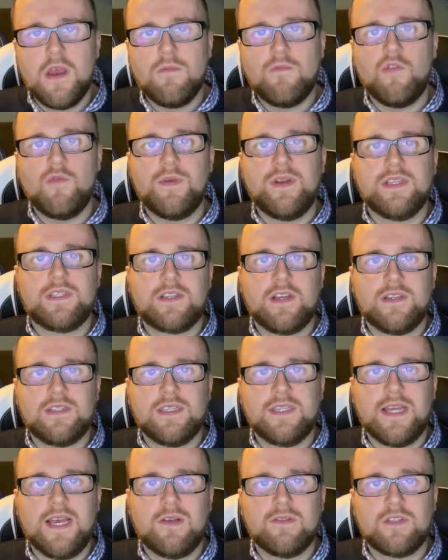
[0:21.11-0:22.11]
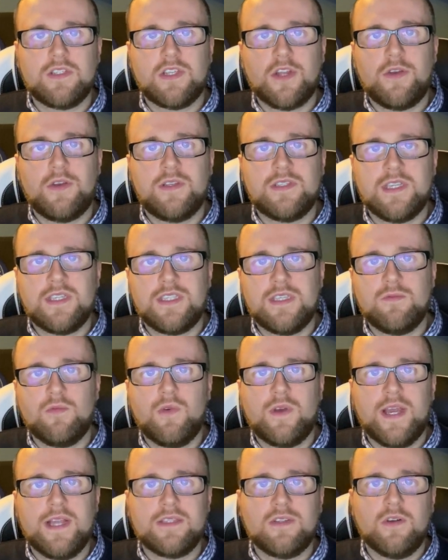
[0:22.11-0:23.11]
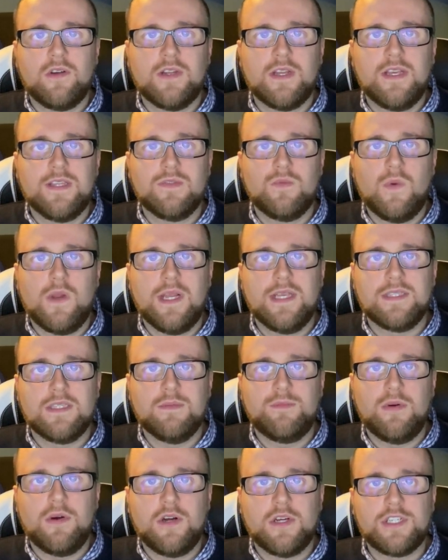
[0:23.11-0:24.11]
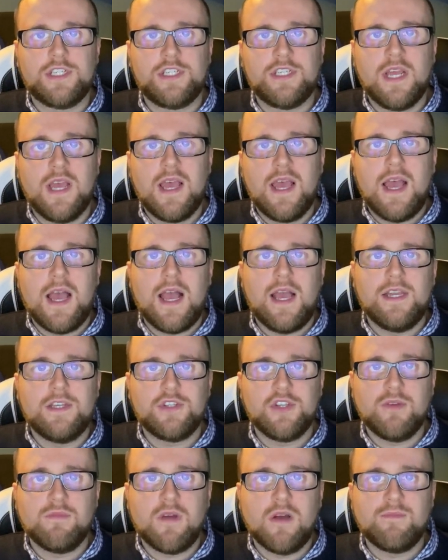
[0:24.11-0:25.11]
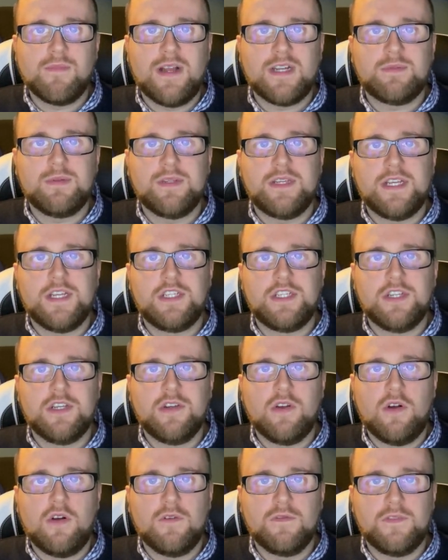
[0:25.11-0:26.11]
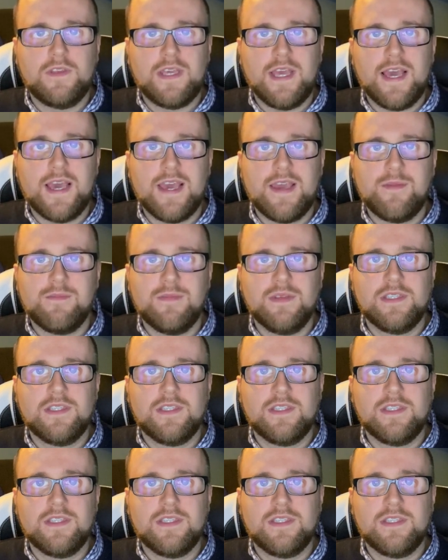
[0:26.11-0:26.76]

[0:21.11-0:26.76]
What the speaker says: We'll be discussing how Stoke City will get on as well as the Posh and doing my match prediction of the game.